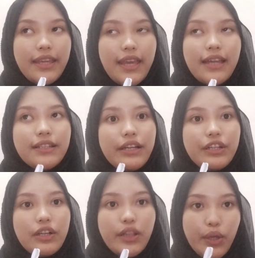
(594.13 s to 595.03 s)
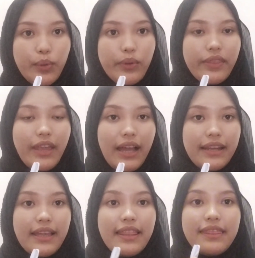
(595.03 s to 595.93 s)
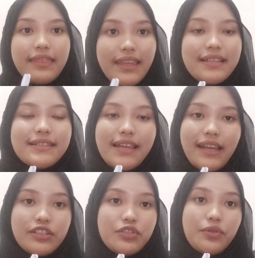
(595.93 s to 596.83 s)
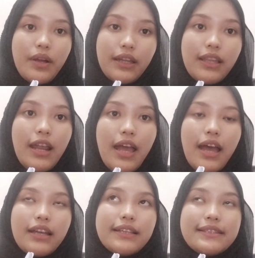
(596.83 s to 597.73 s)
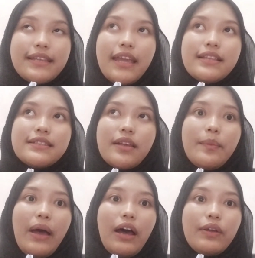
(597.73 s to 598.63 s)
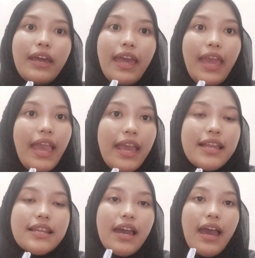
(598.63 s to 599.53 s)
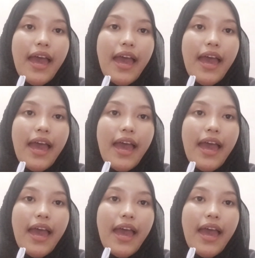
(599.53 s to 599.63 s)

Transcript: I can conclude that this extract contains about 8